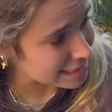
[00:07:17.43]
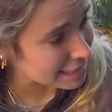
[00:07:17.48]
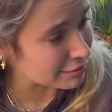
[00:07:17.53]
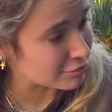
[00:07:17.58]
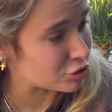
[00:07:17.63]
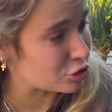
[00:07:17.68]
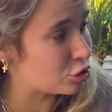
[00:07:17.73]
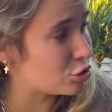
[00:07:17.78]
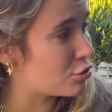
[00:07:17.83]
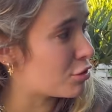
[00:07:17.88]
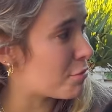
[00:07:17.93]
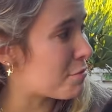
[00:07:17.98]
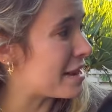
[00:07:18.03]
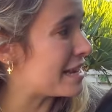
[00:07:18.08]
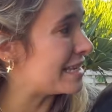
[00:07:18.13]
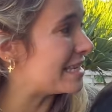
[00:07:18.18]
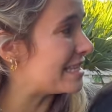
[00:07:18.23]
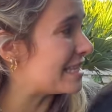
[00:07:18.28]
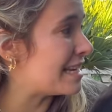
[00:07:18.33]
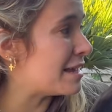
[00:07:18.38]
Now Duke may
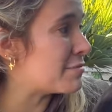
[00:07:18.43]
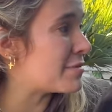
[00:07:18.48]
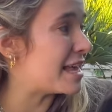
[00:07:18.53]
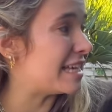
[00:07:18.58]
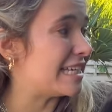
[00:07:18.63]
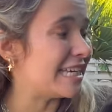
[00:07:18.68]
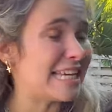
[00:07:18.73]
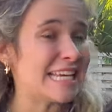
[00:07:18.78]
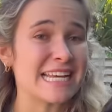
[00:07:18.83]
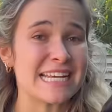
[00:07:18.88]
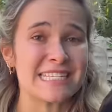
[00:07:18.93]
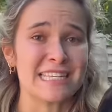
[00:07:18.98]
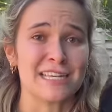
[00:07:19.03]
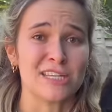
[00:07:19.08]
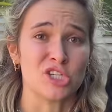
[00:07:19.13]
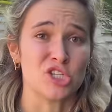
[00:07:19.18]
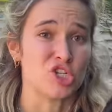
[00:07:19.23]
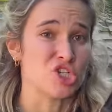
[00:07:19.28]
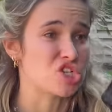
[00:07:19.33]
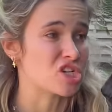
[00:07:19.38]
seem like he is a
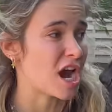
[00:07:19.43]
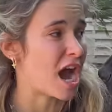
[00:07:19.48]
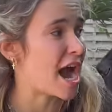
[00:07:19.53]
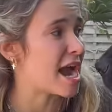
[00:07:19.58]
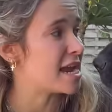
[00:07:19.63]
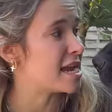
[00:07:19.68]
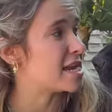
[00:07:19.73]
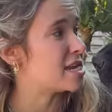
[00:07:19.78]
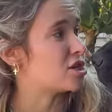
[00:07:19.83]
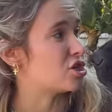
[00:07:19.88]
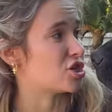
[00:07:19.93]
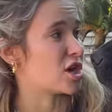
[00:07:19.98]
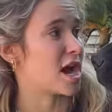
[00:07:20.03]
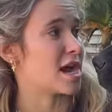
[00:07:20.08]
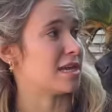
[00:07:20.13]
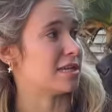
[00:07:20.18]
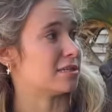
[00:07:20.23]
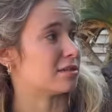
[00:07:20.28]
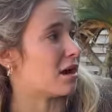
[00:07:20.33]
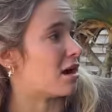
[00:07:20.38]
giant,
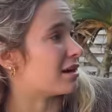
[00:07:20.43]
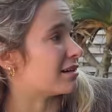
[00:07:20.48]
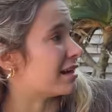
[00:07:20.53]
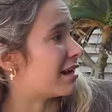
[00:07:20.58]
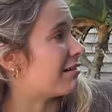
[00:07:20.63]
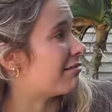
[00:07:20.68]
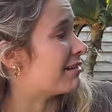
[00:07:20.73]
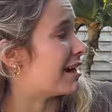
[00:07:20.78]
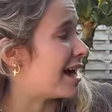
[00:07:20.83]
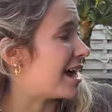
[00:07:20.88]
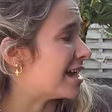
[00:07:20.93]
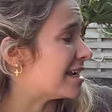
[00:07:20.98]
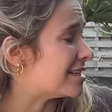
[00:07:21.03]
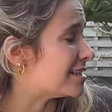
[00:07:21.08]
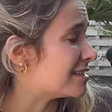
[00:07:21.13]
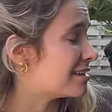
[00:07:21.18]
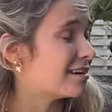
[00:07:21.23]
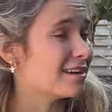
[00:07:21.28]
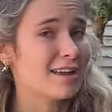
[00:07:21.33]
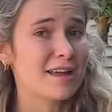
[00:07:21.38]
giant dog now,
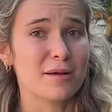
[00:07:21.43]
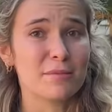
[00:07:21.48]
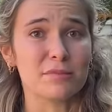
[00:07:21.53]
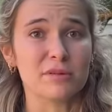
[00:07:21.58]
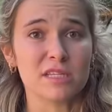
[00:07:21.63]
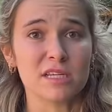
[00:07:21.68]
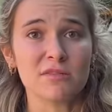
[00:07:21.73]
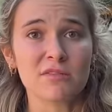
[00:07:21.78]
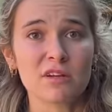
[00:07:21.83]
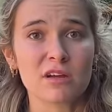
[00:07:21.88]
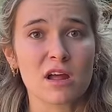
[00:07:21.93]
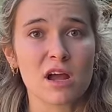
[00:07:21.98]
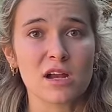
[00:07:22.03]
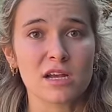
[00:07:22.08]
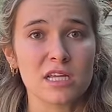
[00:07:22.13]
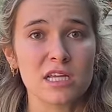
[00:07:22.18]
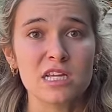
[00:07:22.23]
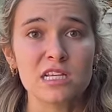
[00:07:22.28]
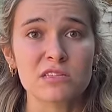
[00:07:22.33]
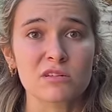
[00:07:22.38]
guys. Believe it or not,
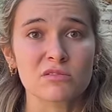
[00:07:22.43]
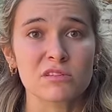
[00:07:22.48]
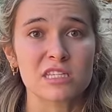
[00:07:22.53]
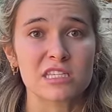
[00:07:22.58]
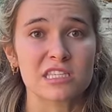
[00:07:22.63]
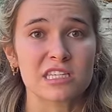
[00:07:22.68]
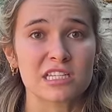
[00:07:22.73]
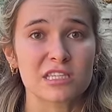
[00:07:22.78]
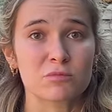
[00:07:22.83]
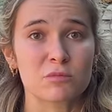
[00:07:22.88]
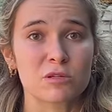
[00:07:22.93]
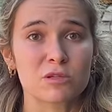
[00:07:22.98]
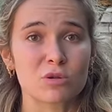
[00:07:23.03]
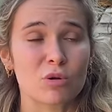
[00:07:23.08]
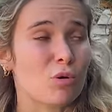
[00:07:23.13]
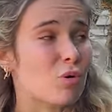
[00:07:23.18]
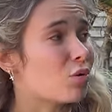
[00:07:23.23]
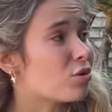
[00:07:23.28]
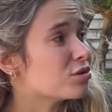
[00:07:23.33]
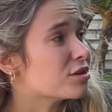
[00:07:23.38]
he is only six months
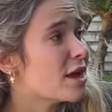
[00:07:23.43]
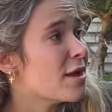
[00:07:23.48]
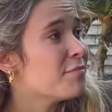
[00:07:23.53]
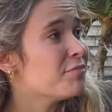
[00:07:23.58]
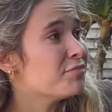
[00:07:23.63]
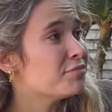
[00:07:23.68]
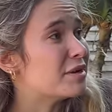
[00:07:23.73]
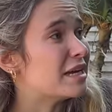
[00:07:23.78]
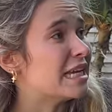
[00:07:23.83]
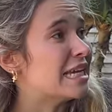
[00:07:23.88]
old, but